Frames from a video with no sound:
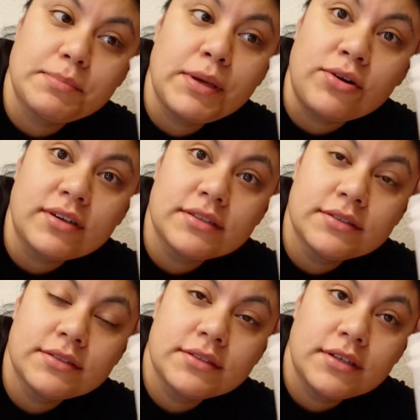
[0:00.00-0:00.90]
milk
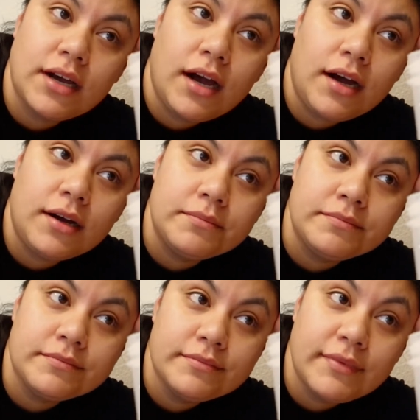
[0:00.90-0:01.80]

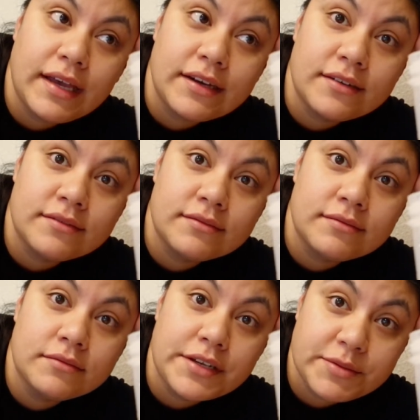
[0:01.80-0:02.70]
and
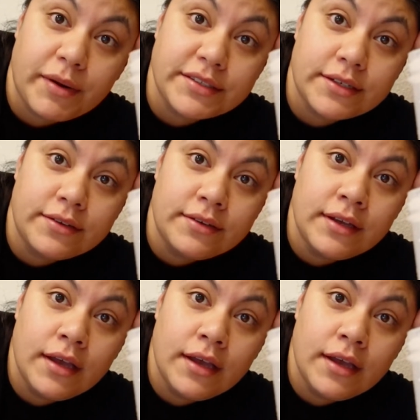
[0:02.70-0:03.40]
espresso.